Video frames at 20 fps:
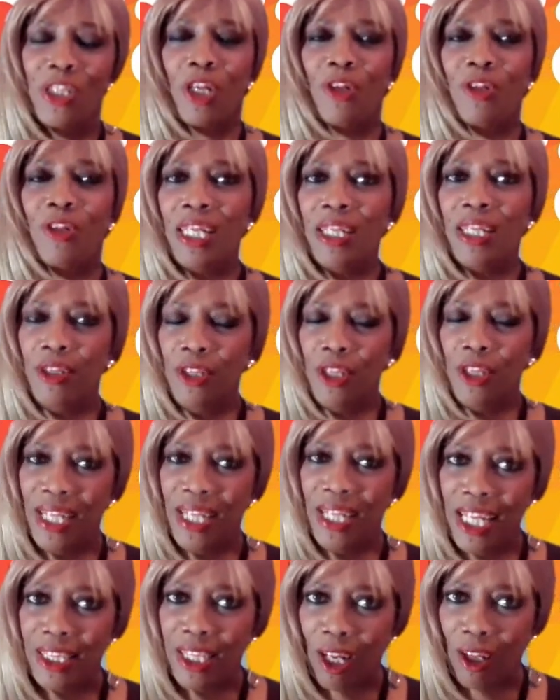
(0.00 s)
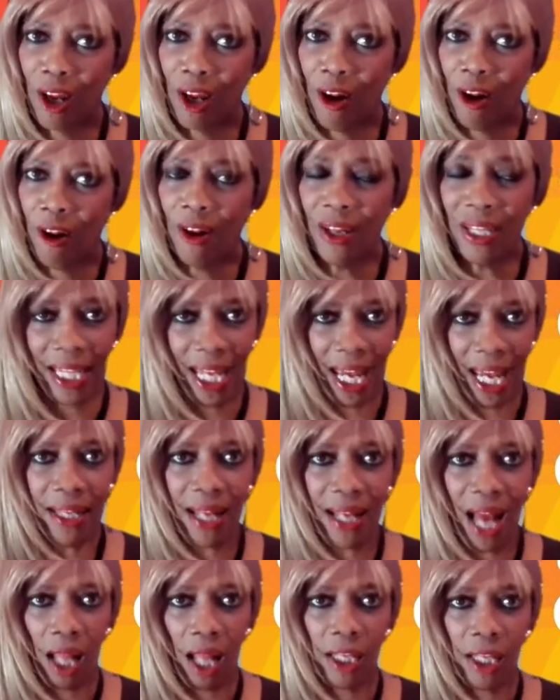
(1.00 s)
So you need to learn,
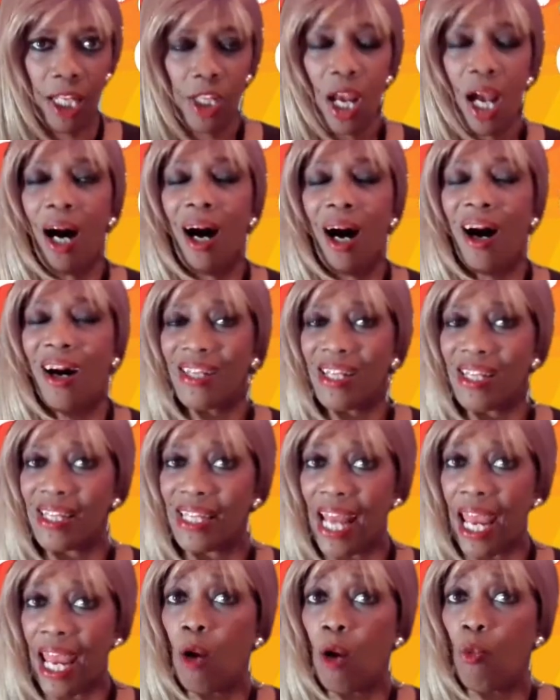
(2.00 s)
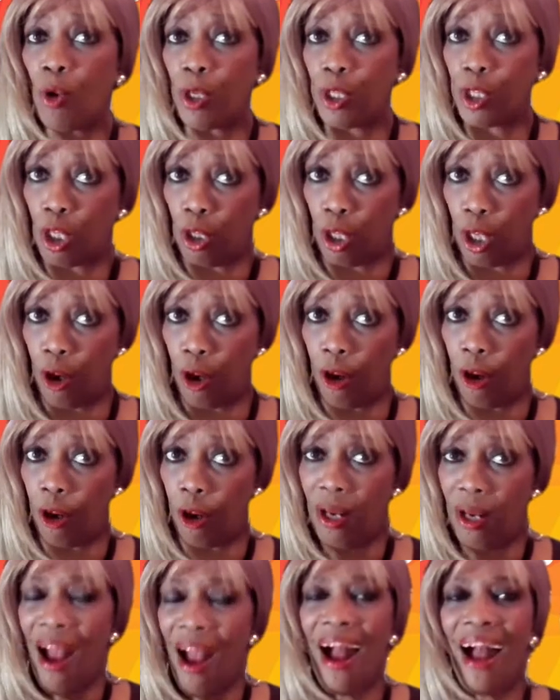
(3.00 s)
get knowledge, understand what you
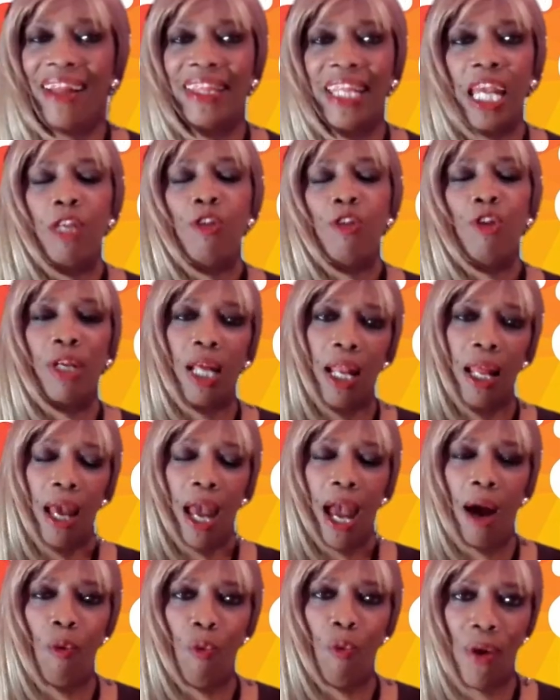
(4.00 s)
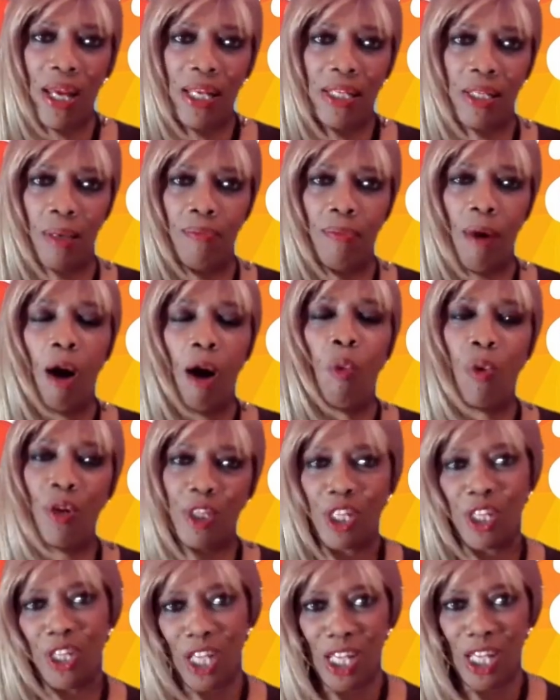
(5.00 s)
learn, and then you're going to have wisdom of
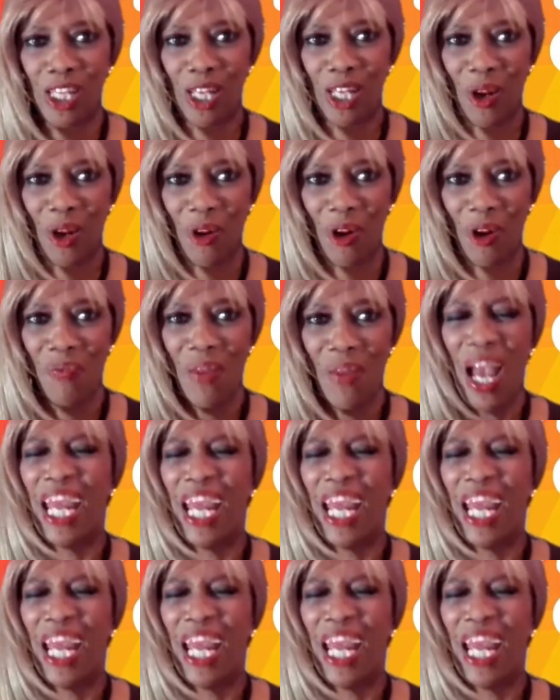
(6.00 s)
what you just learned.